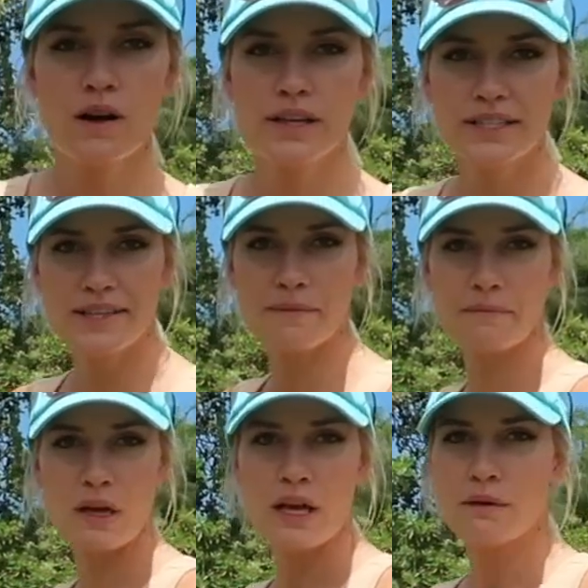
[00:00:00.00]
on
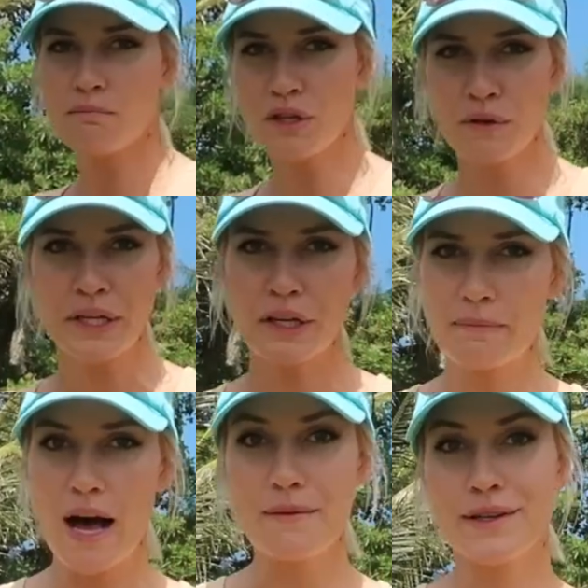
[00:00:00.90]
some Muni or
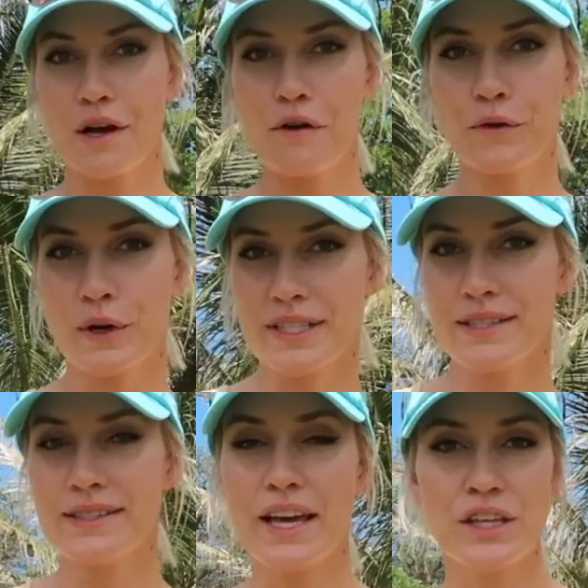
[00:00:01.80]
public golf
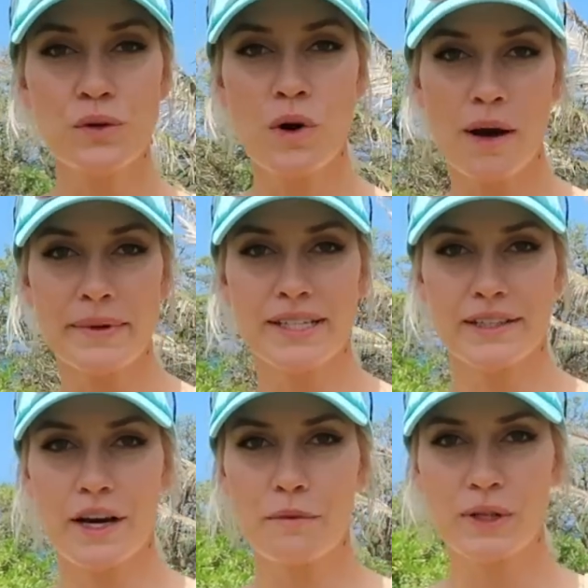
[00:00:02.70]
courses that you want me to
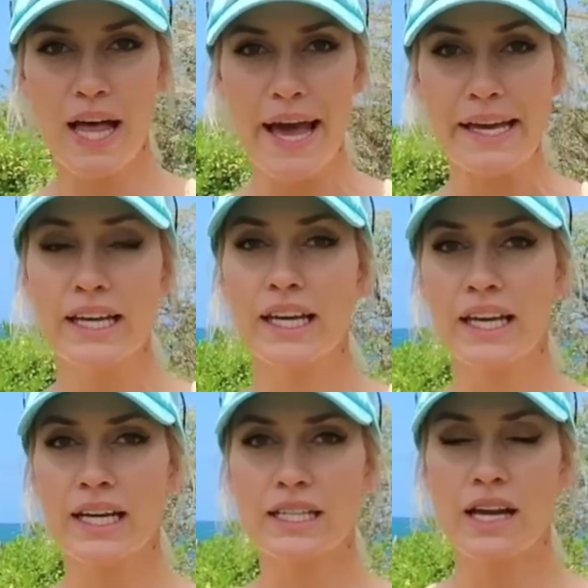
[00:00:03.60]
go play.
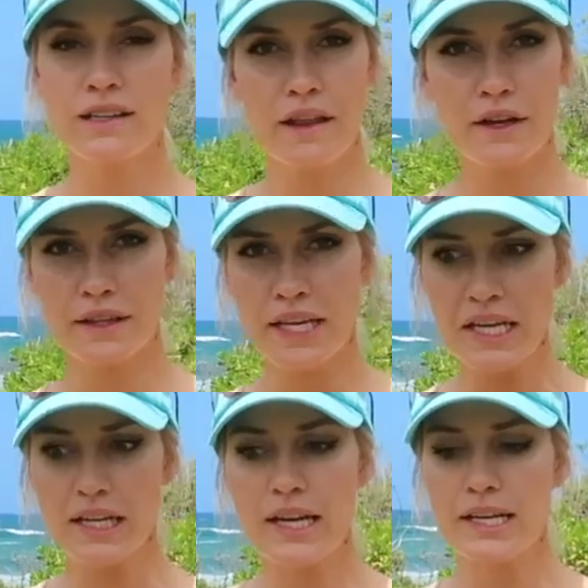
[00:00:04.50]
And another
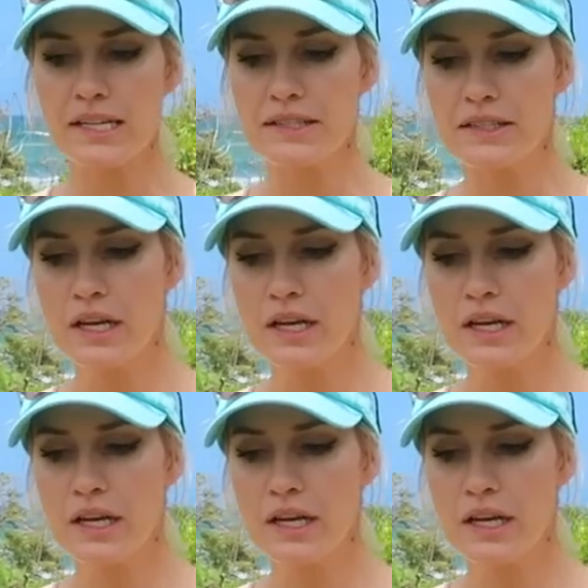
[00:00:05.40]
thing is,